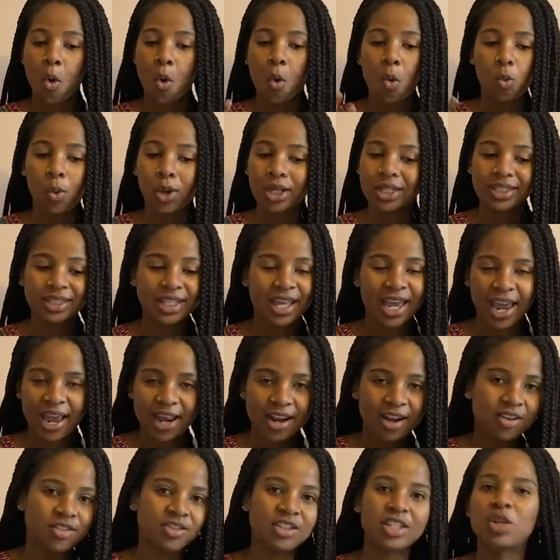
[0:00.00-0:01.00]
What's the
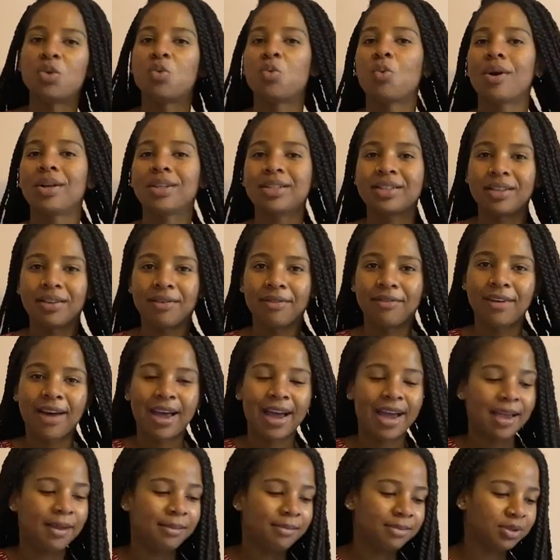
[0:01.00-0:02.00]
energy? What's the
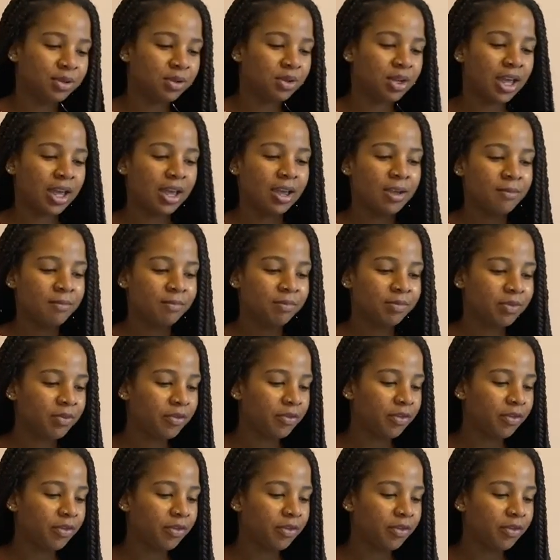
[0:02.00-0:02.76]
vibes, okay?